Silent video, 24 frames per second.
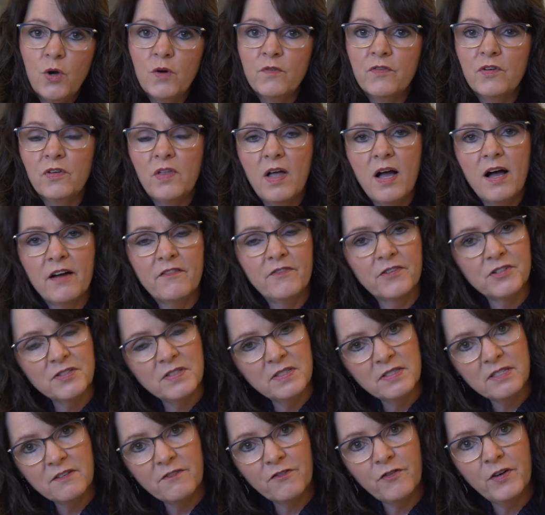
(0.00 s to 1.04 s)
overlock
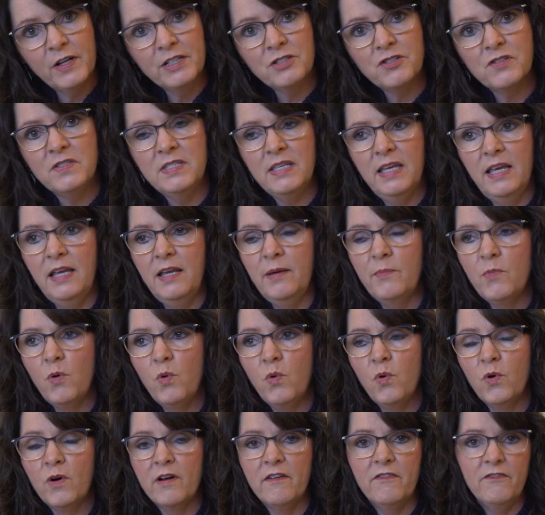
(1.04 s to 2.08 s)
versus a French seam
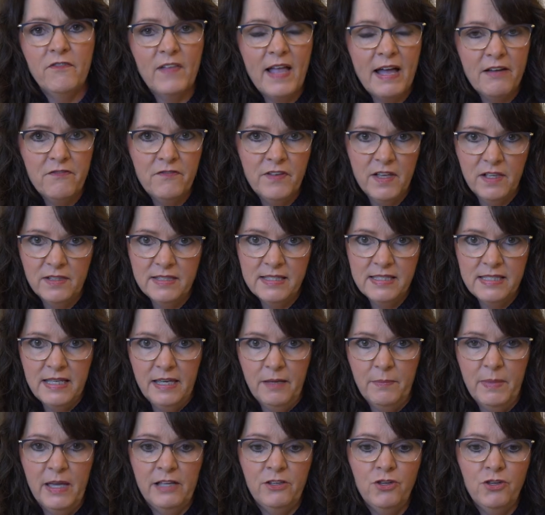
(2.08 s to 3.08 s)
or a flat felled seam,